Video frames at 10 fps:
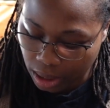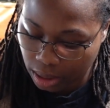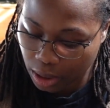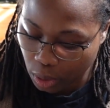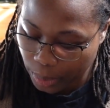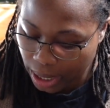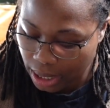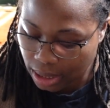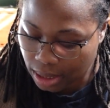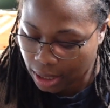a little
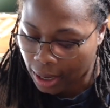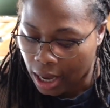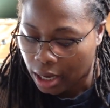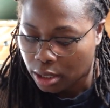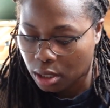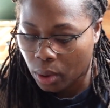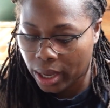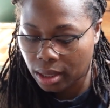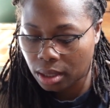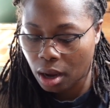bit. So
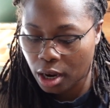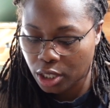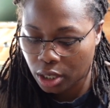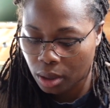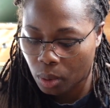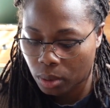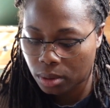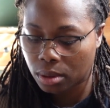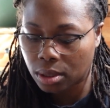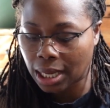in the larger
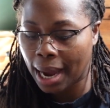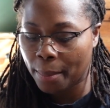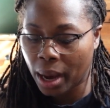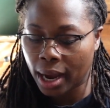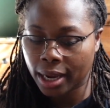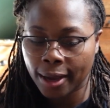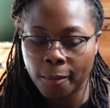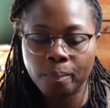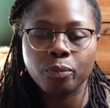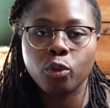side
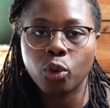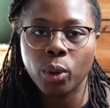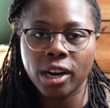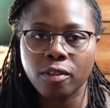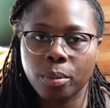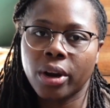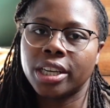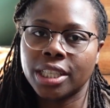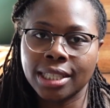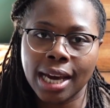pocket, for whatever
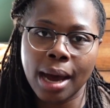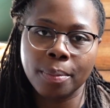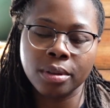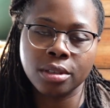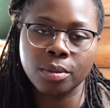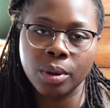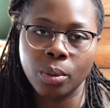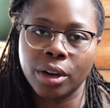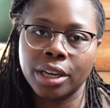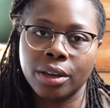project I happen to be
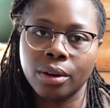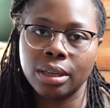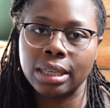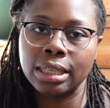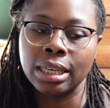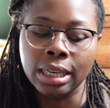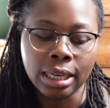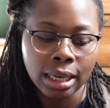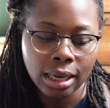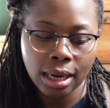working on,
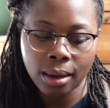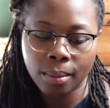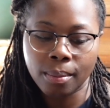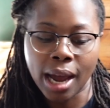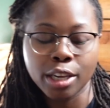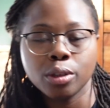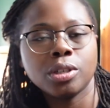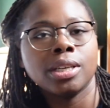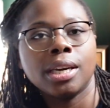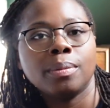I
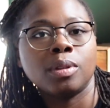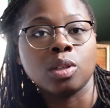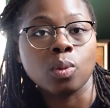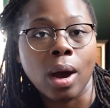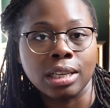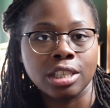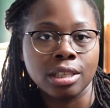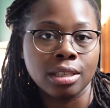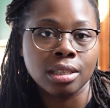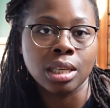usually keep the
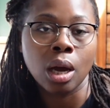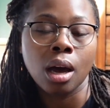swatches